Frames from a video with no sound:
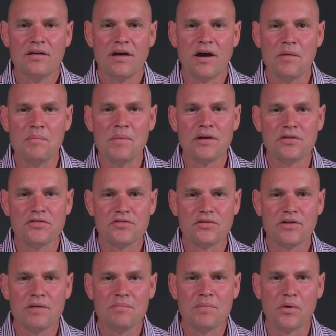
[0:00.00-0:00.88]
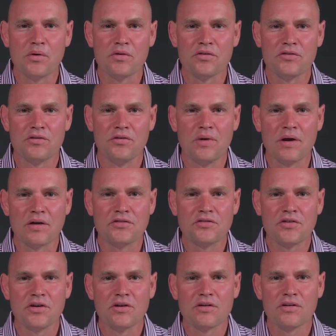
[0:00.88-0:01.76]
ministry, both to
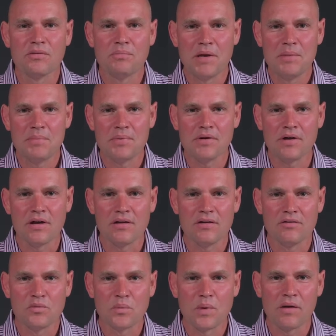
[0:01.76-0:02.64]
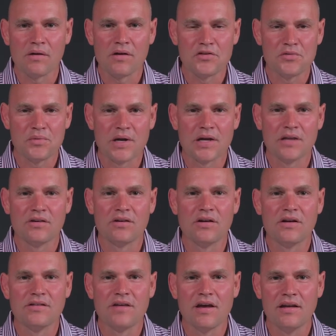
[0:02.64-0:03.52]
external people and as well as regular
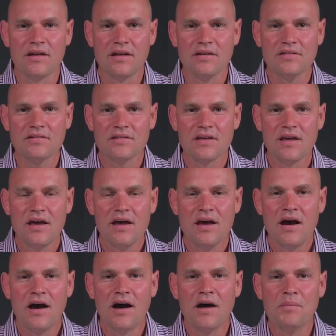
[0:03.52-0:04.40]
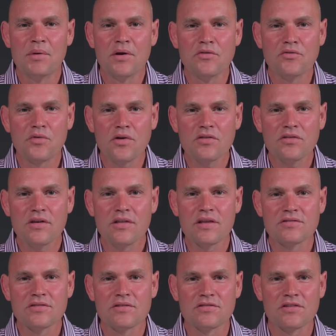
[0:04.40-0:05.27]
attendees. But unfortunately,
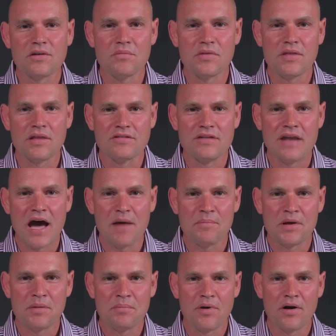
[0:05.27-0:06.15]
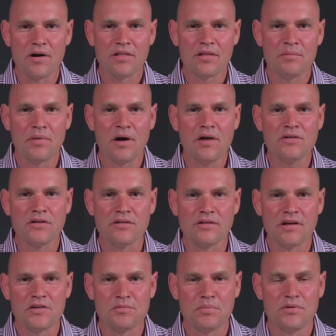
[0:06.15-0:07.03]
this is something that's not been part of the budget
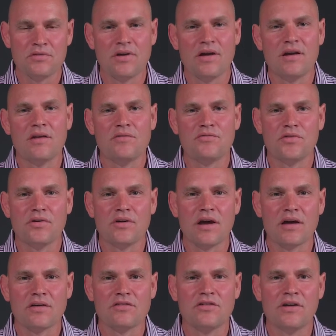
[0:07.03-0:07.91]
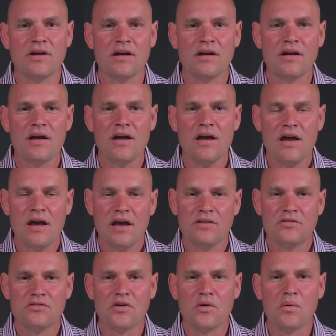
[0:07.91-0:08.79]
that's presented for next year.
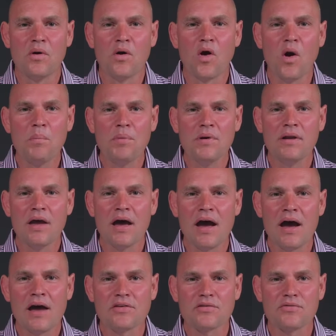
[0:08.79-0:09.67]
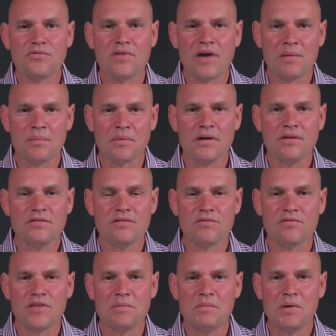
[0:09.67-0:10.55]
And so we're hoping to ask families
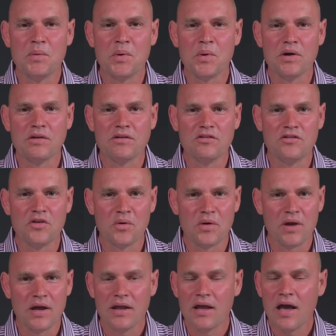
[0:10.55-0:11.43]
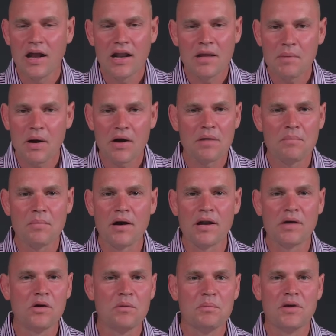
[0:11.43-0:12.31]
if they'd be willing to donate. Any amount of
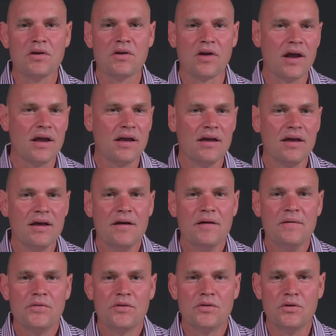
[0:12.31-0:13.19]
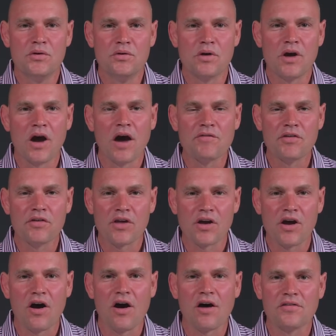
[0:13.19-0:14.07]
money would be great to cover the
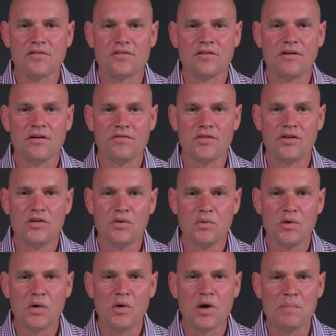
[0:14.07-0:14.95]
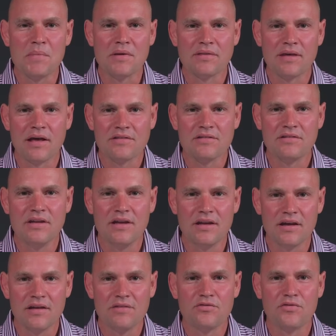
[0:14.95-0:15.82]
costs of the new equipment that's
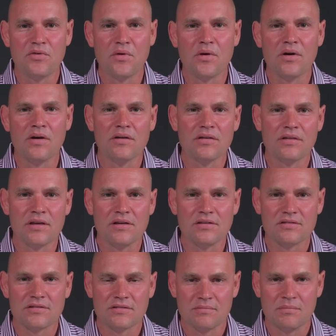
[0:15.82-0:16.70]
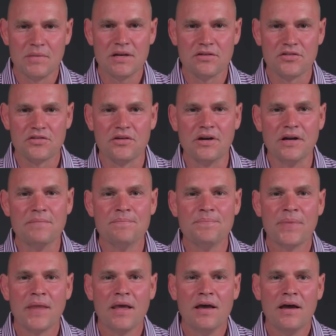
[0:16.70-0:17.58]
needed for this ministry.
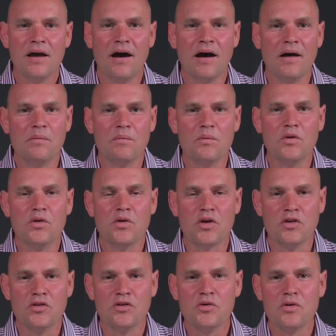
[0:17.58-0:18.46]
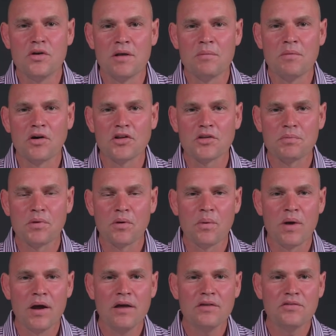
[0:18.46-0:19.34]
You can do it in multiple
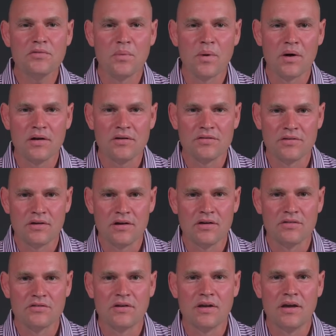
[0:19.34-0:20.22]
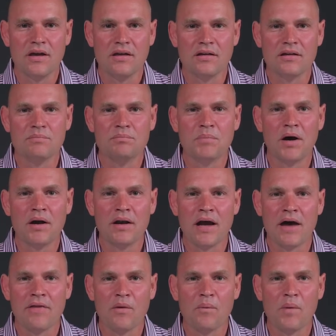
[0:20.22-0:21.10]
ways. One is there is a button
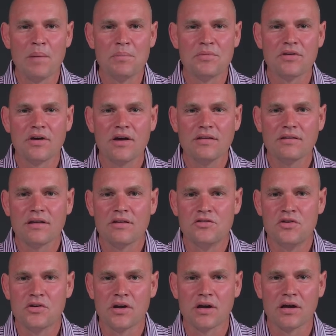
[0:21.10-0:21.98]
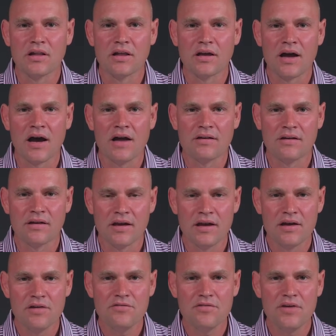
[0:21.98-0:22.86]
on the website that you can click on to
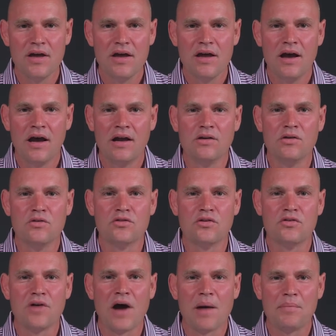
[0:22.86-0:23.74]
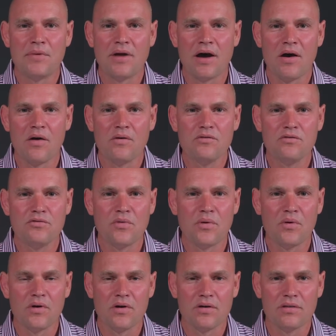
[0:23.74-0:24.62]
give and use the drop down
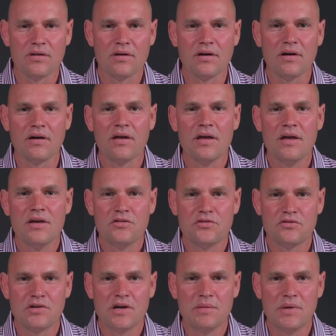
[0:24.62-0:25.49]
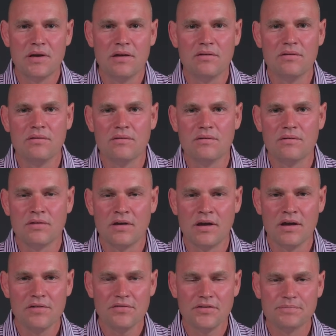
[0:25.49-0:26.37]
for the streaming
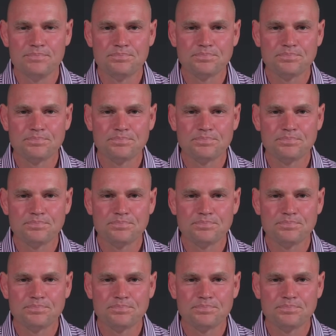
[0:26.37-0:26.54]
gift.